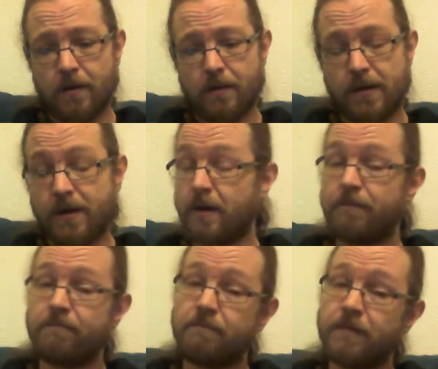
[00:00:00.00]
So
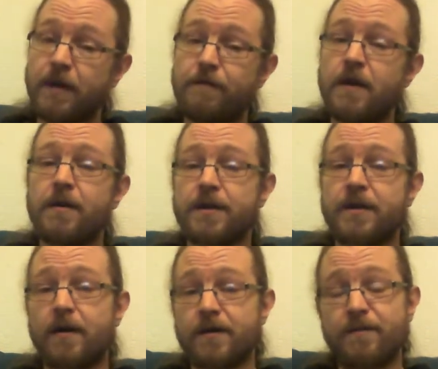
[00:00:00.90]
even Hurst
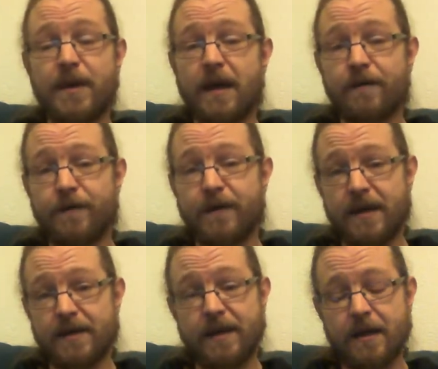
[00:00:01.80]
Arts have been at it for
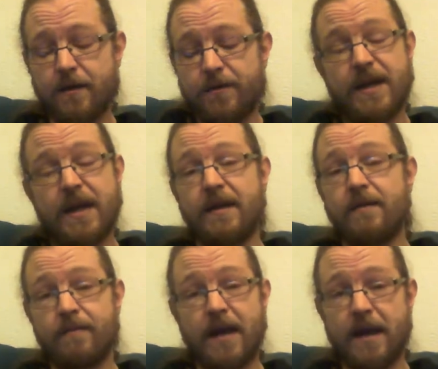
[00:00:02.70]
years. They use an
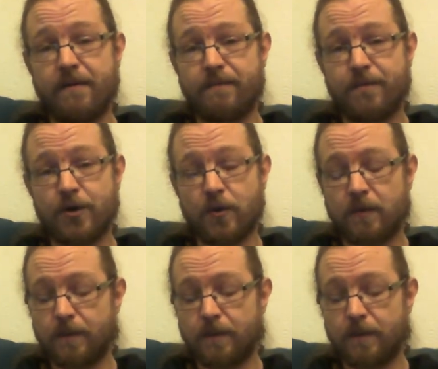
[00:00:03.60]
A Shore.